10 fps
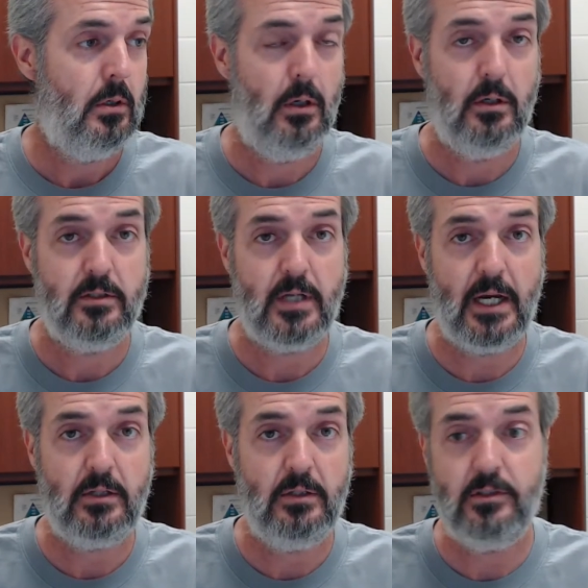
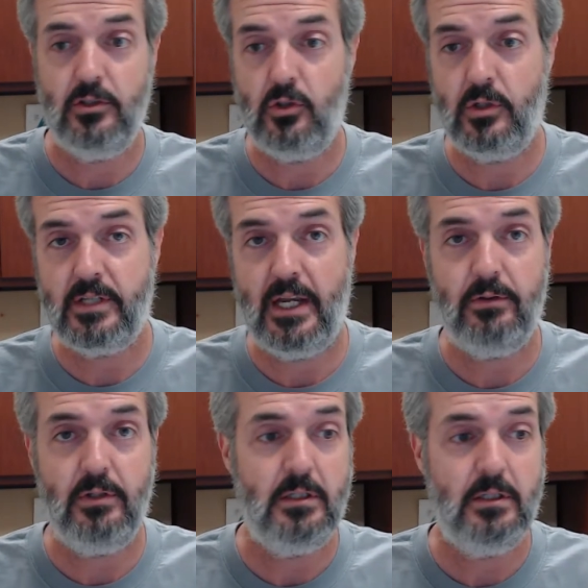cyclists, endurance
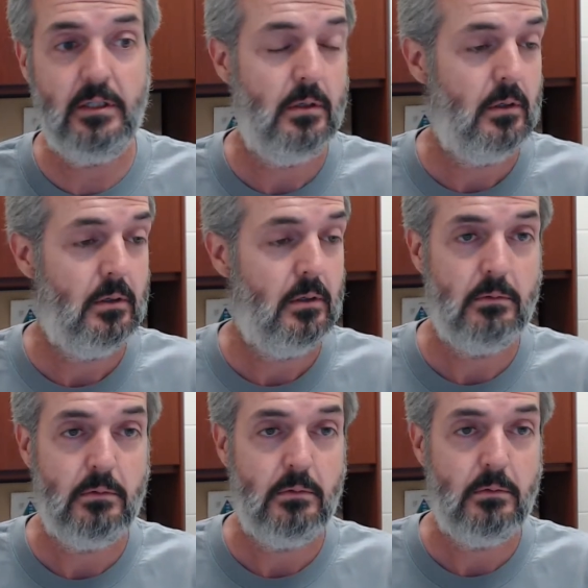athletes,
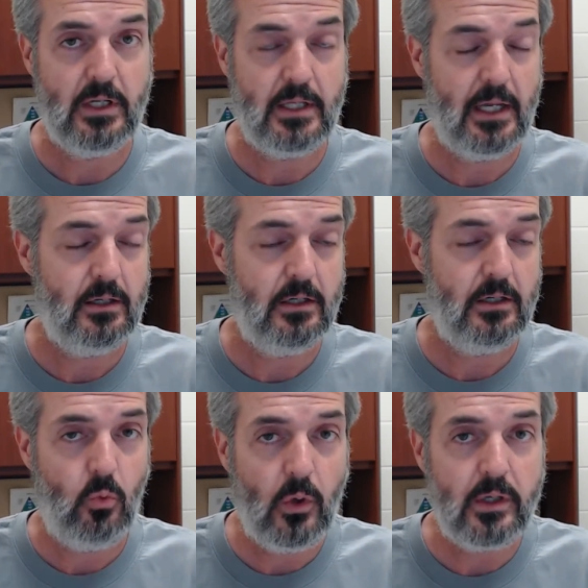strength,
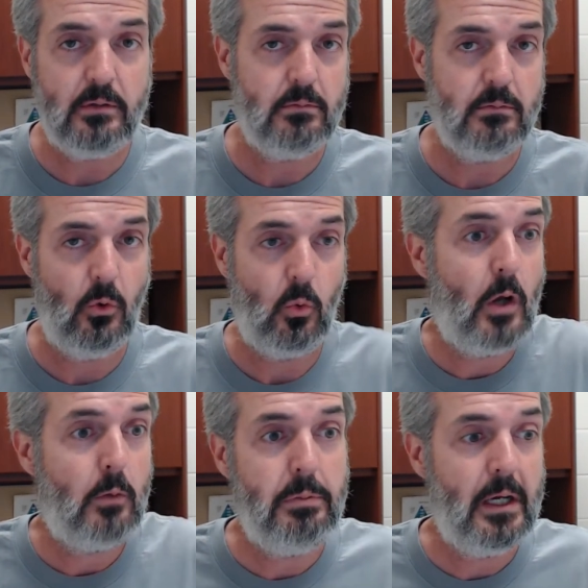
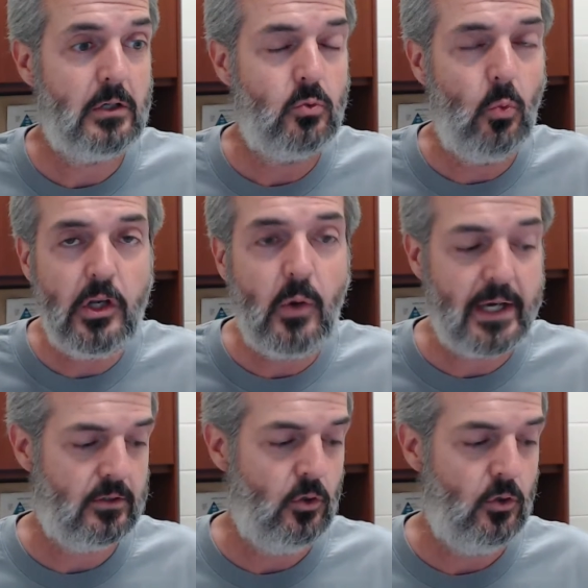rugby players. What do you
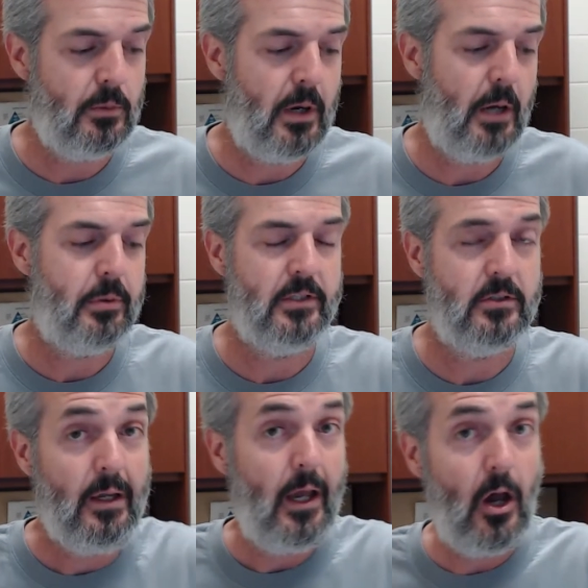ask them? Who's the population?
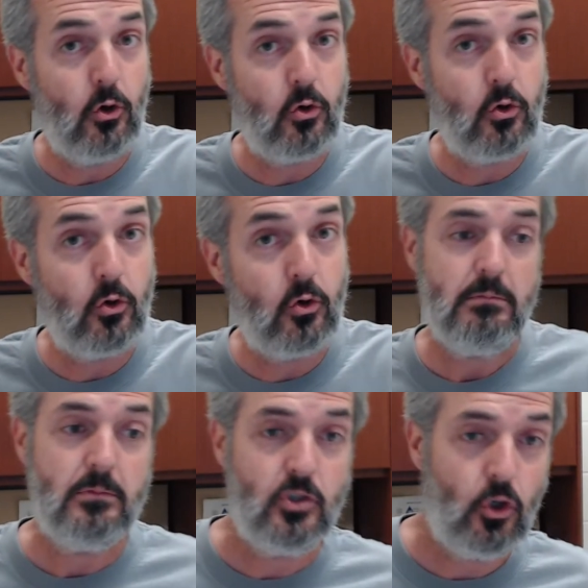Elderly,
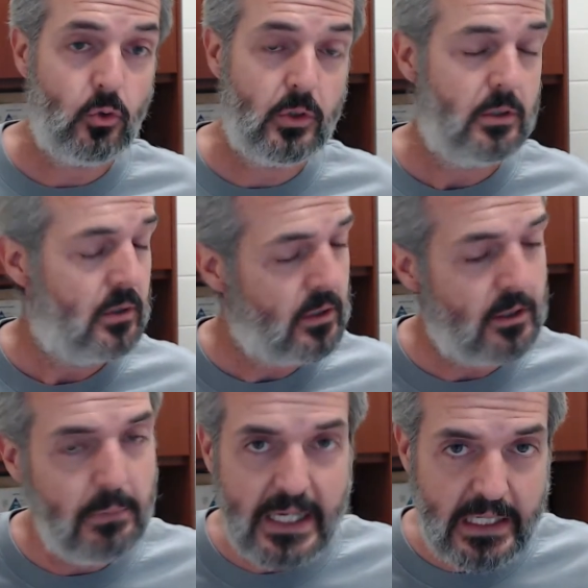children, could
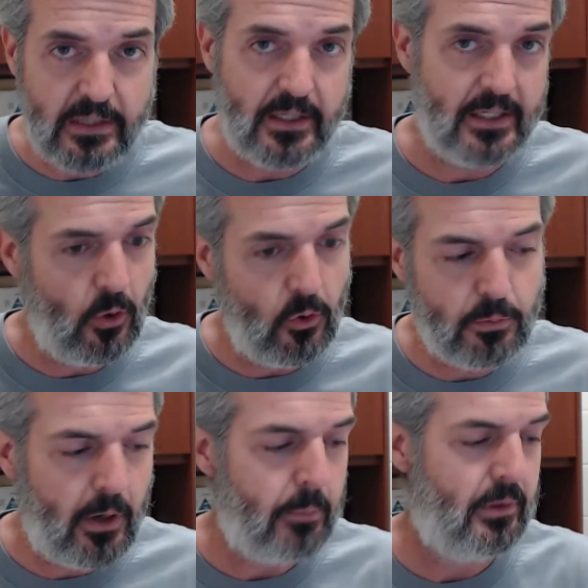be anything. Those are
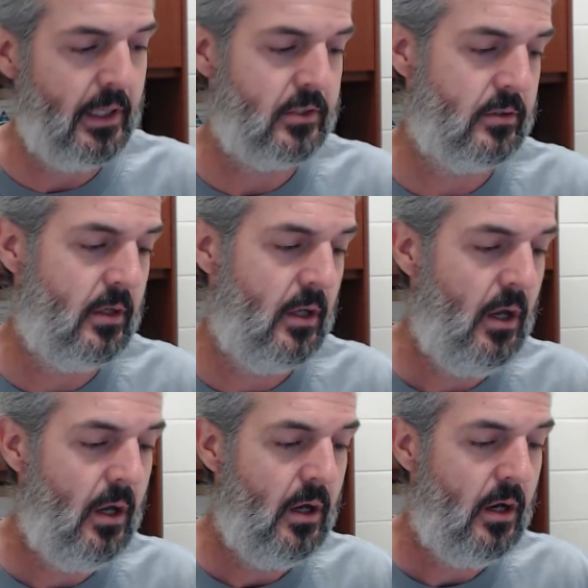populations.
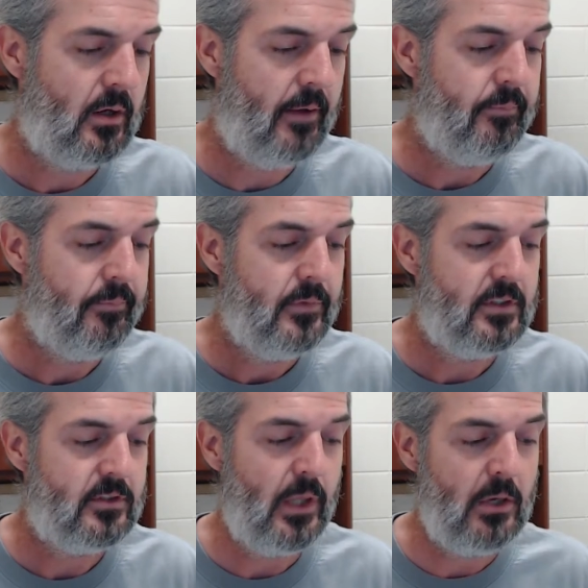Okay,
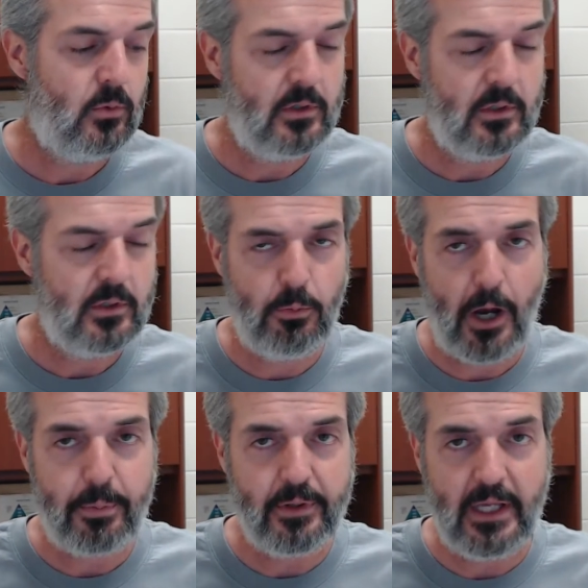so
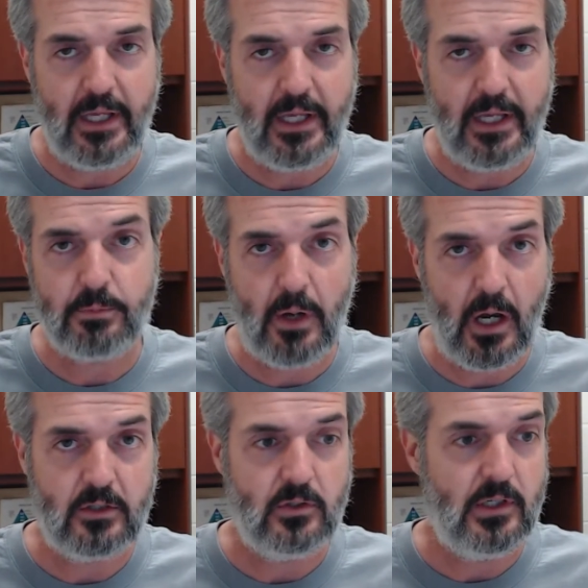populations
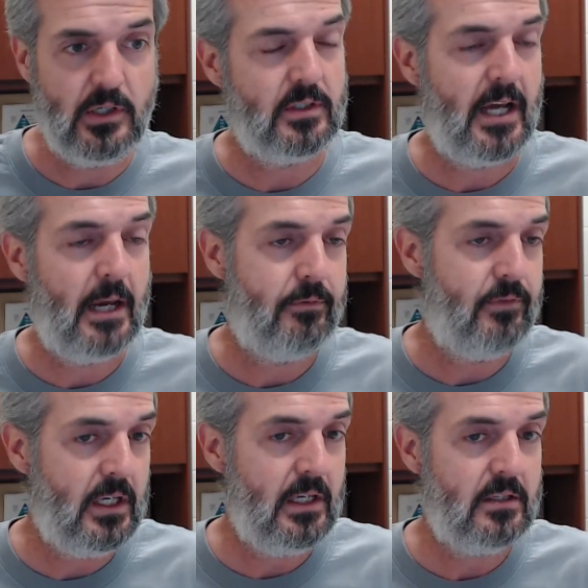respond to different types of
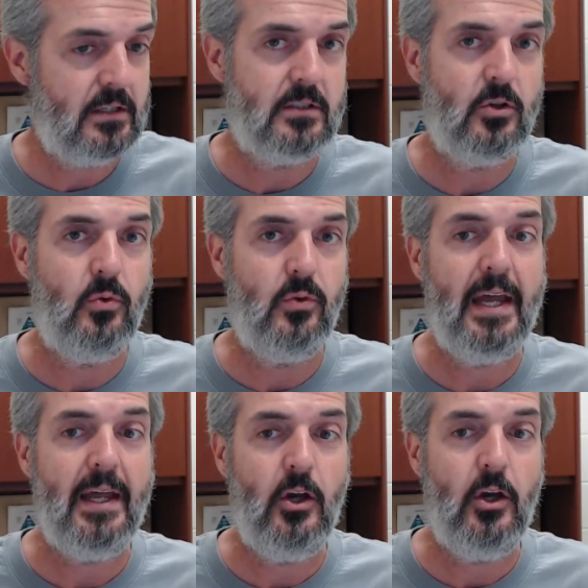things, and so
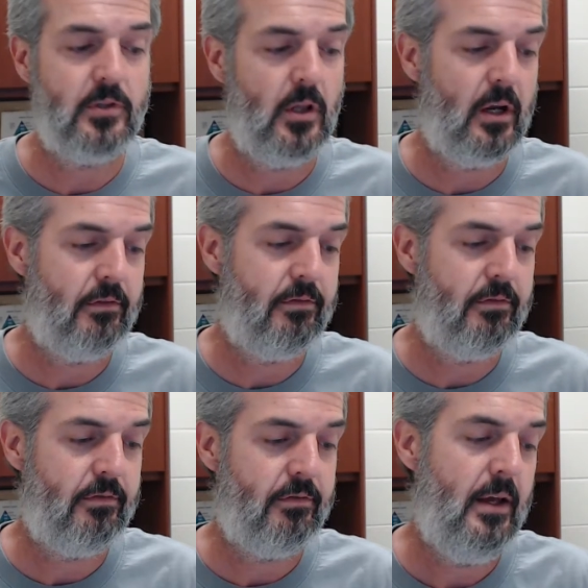that helps clarify that.